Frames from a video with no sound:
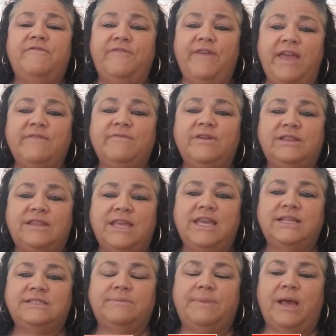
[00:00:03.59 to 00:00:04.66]
favorite
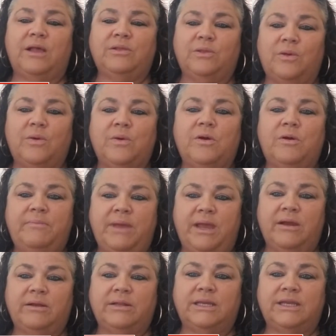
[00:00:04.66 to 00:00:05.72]
things about Laurel,
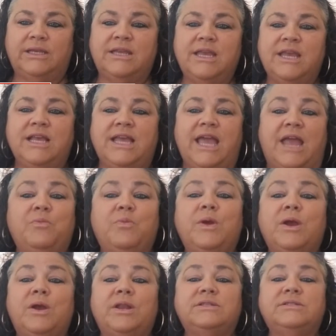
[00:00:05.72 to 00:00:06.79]
Maryland, and we're
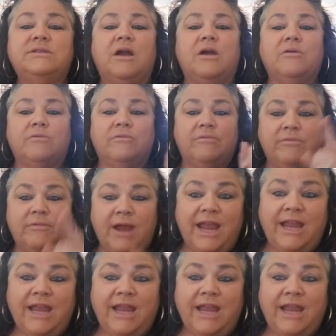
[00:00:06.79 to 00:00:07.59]
going to start right